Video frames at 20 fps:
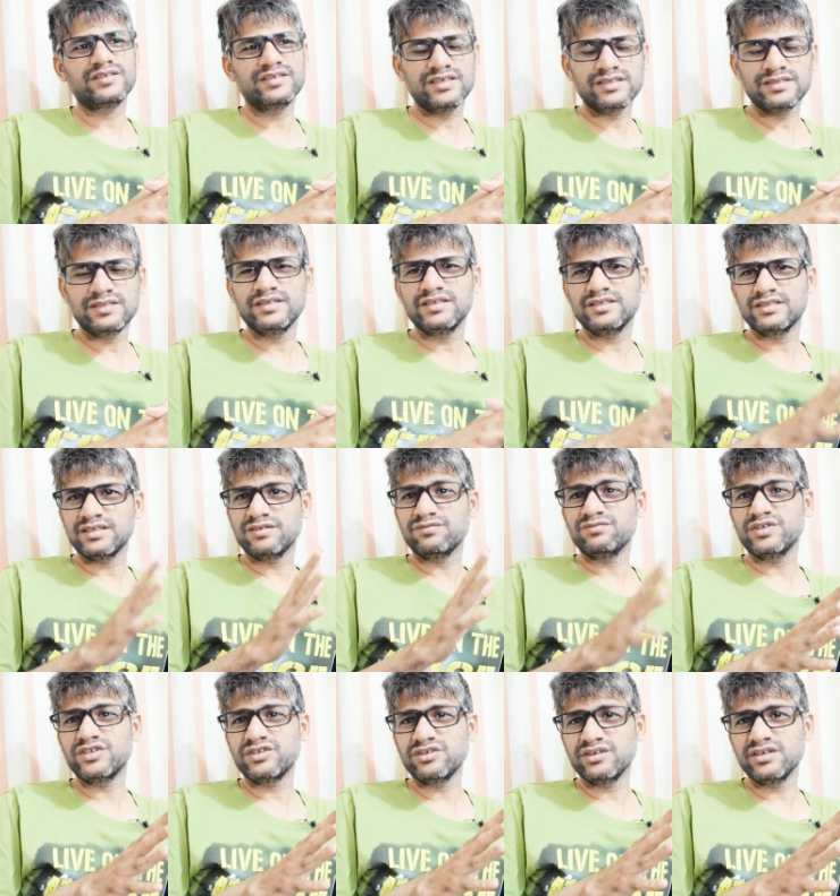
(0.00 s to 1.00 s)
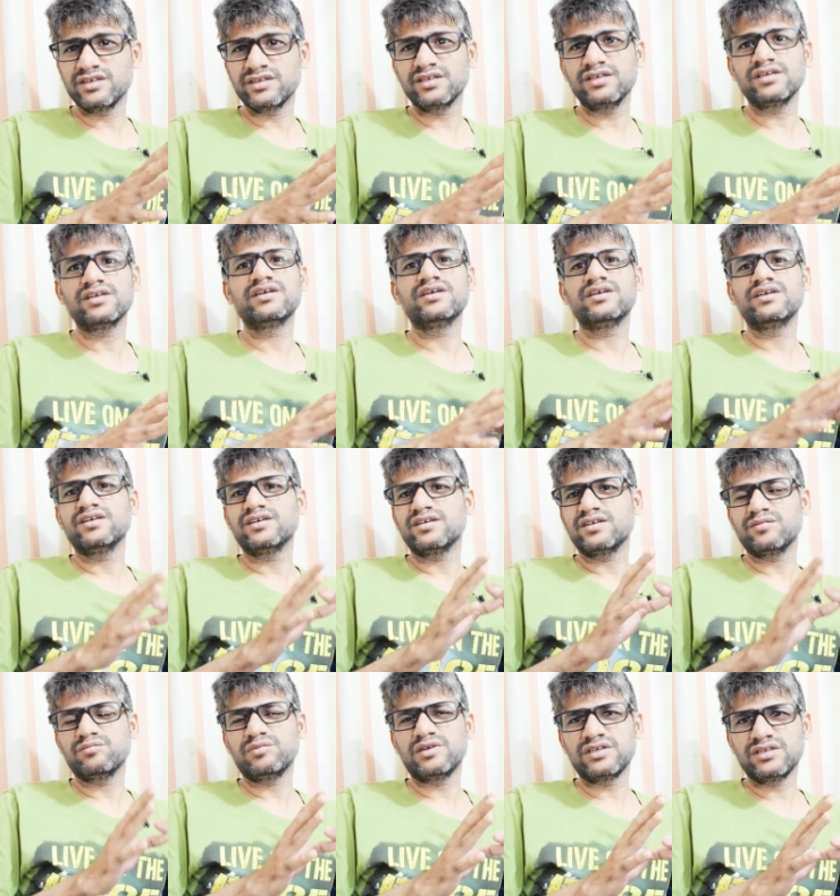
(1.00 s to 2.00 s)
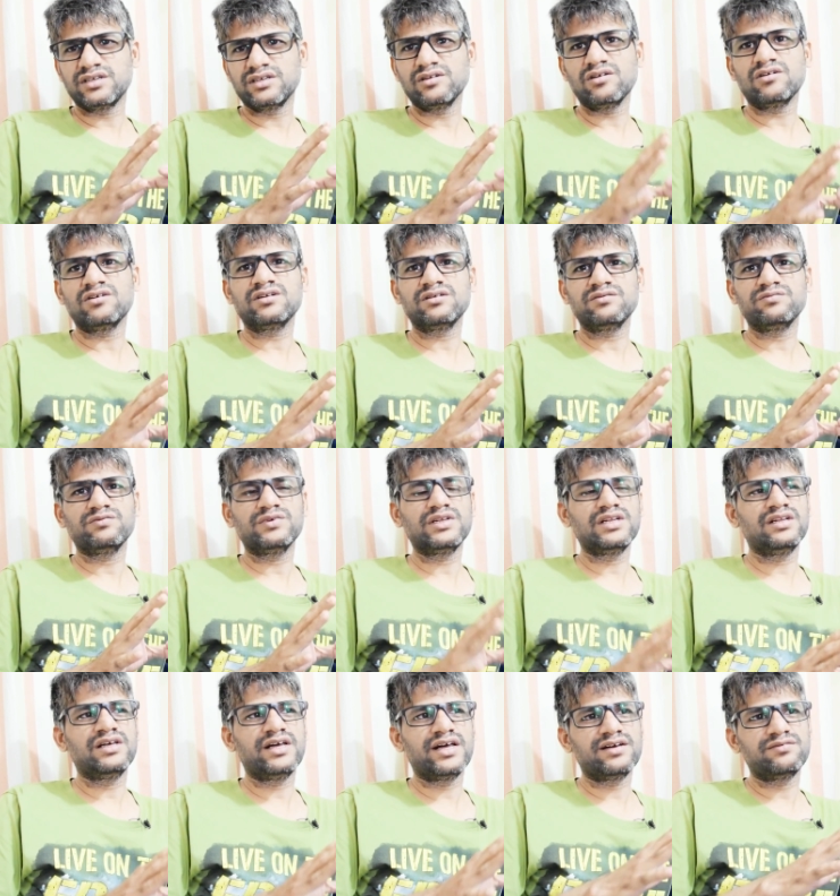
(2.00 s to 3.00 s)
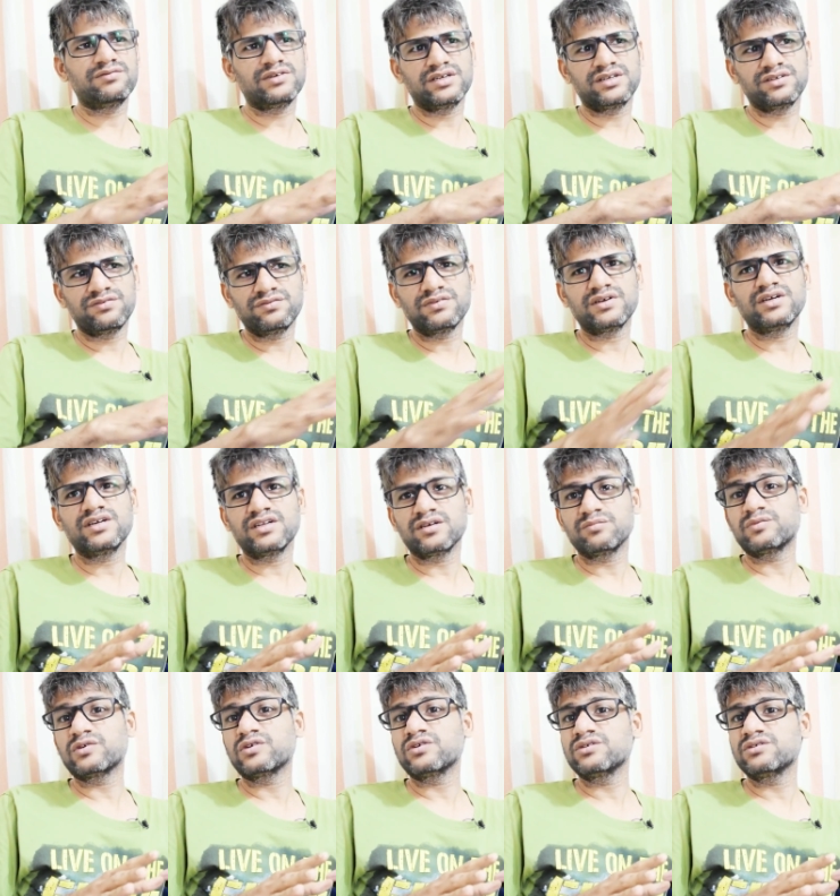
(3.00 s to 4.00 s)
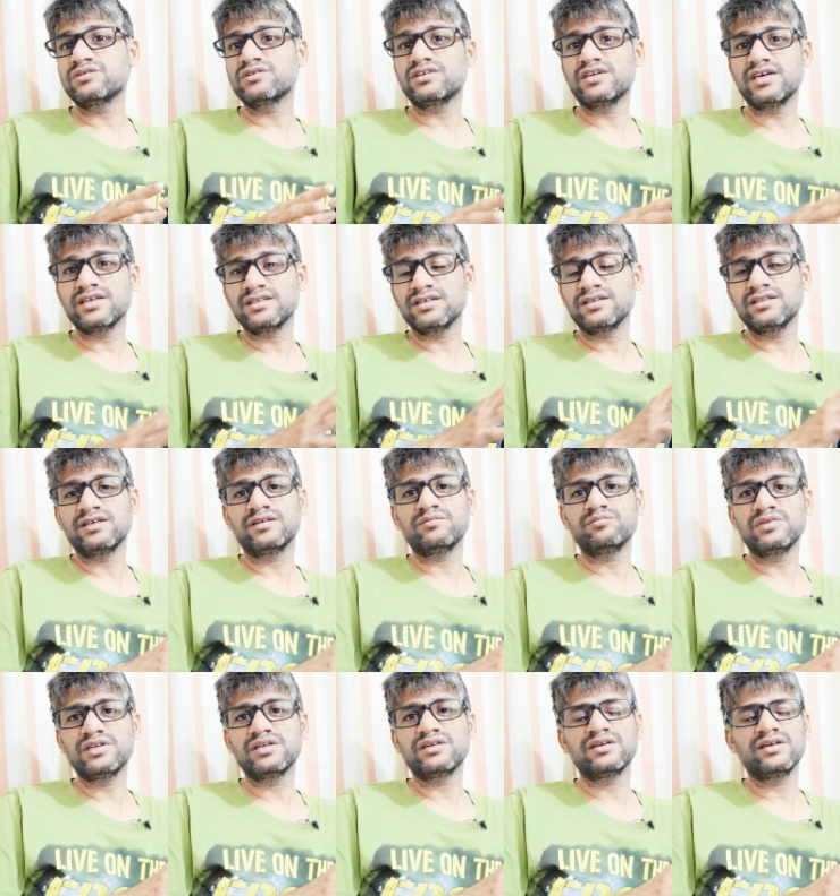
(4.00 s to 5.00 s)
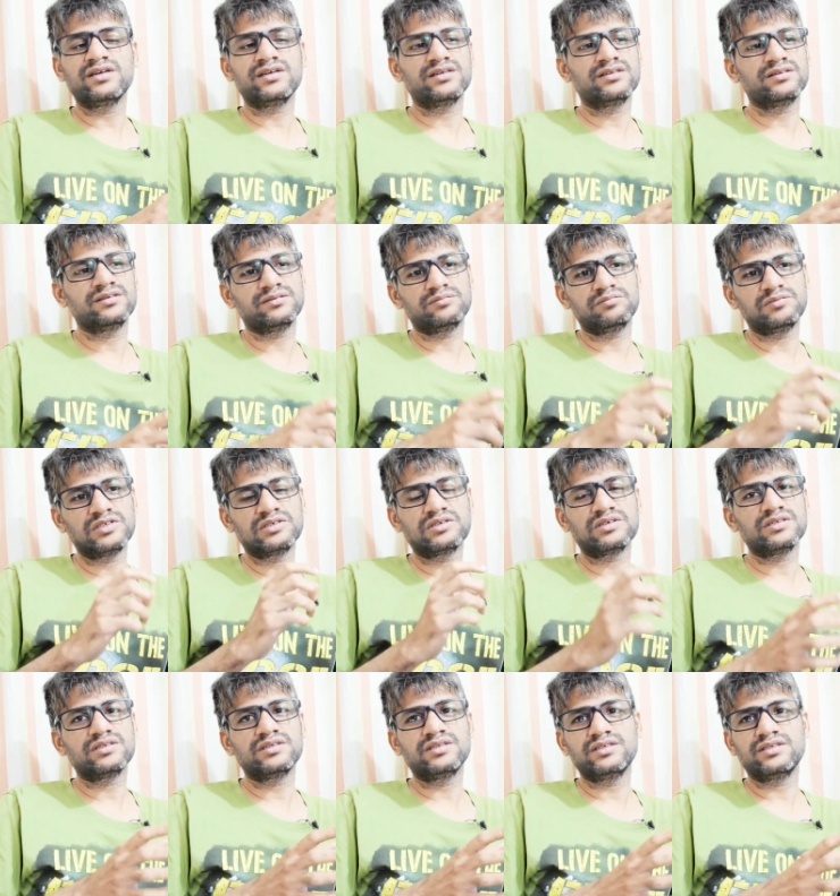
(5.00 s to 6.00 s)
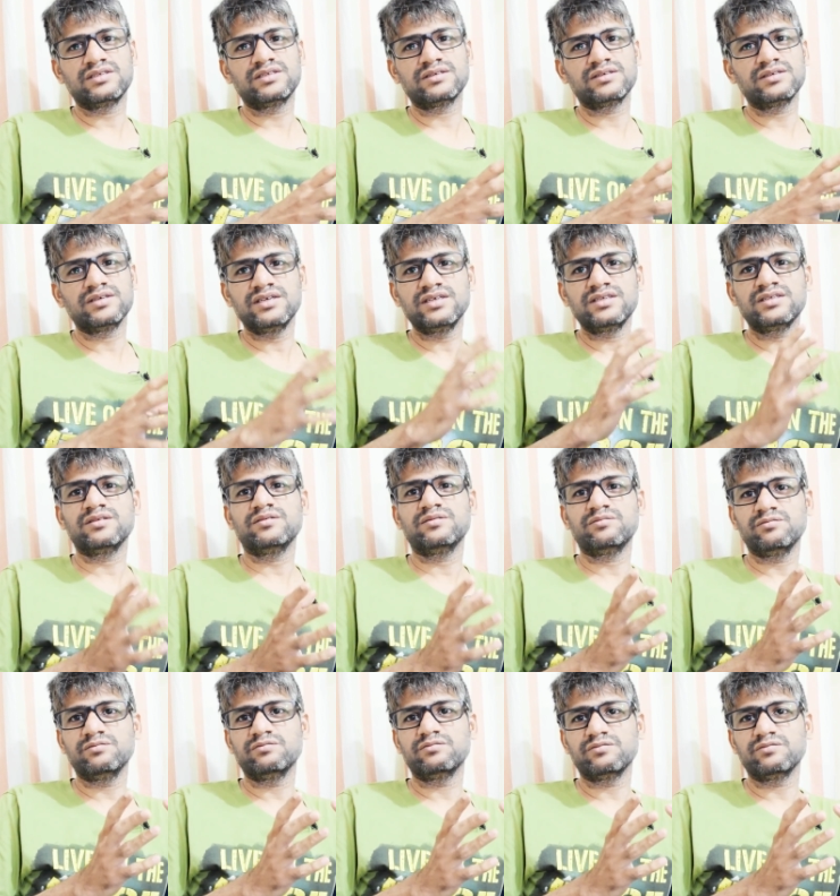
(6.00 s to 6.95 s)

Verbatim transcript: Yes, he is a visionary, but Elon will have a different approach rather than Bill Gates, because his,